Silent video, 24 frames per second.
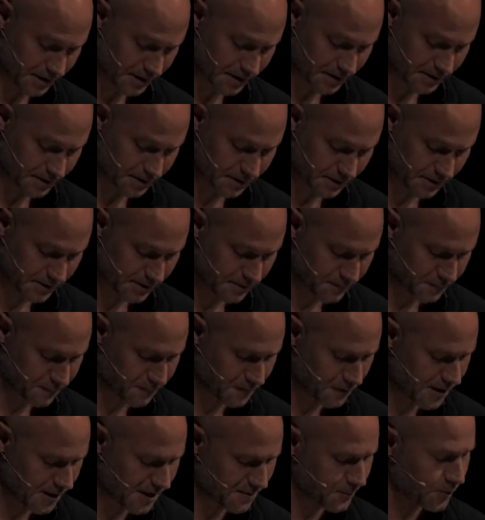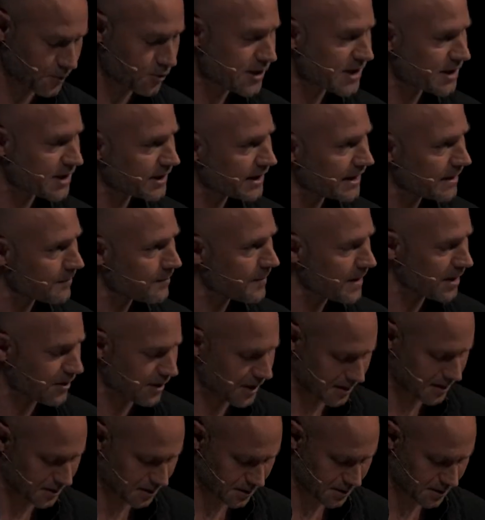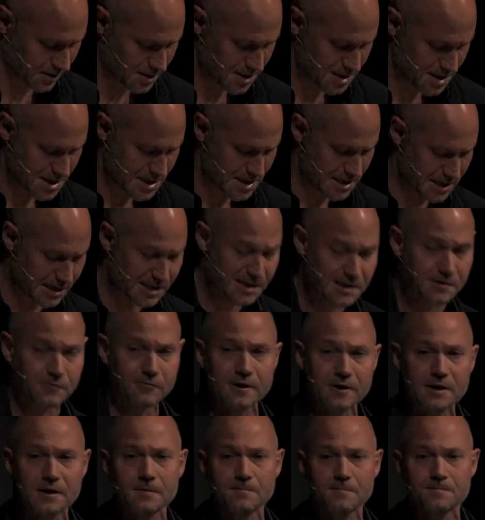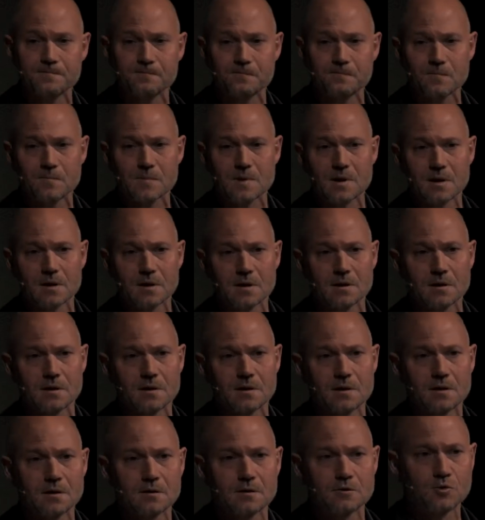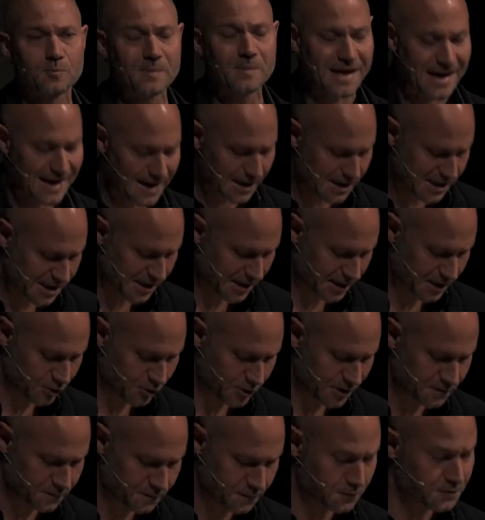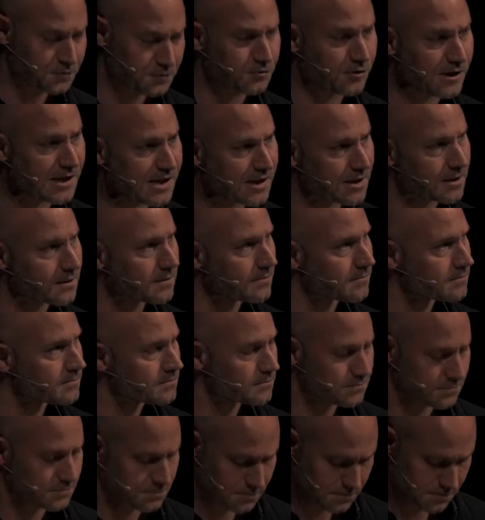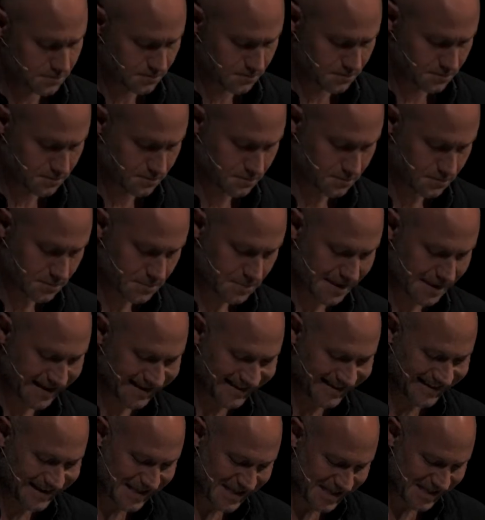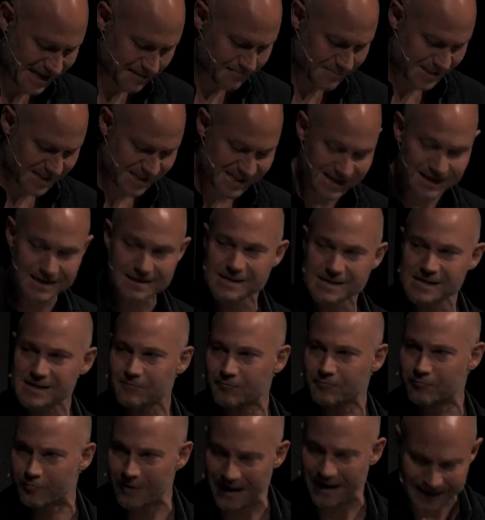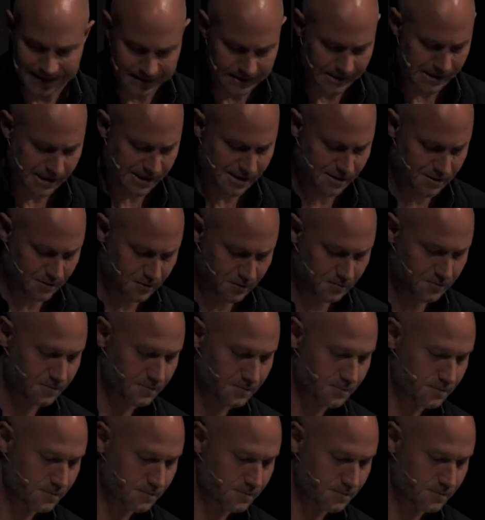detail, the first person in American history to be executed for treason, and in some sense, rightly so,